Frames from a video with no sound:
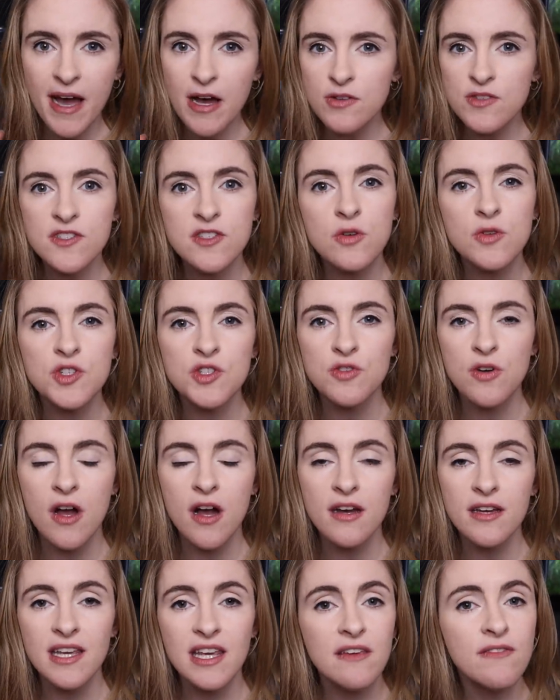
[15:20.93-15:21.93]
out so
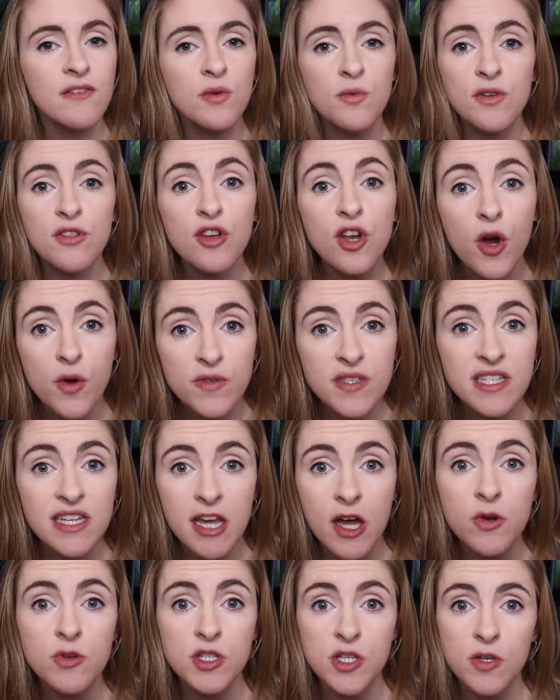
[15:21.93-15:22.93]
strong even with no
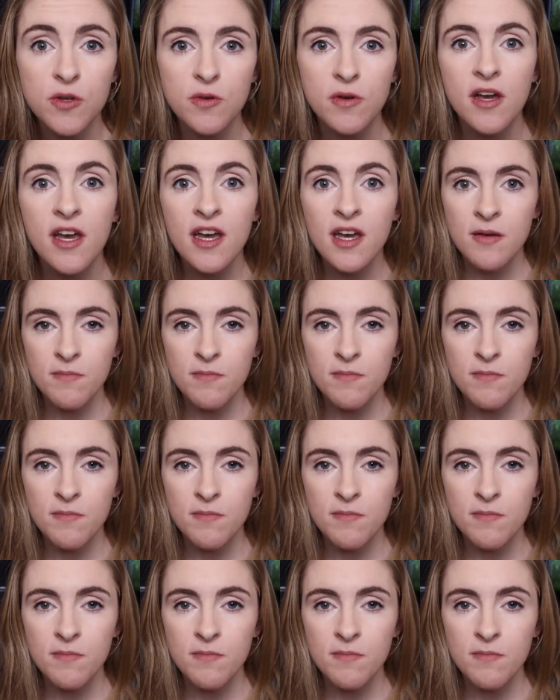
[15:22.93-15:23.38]
C O two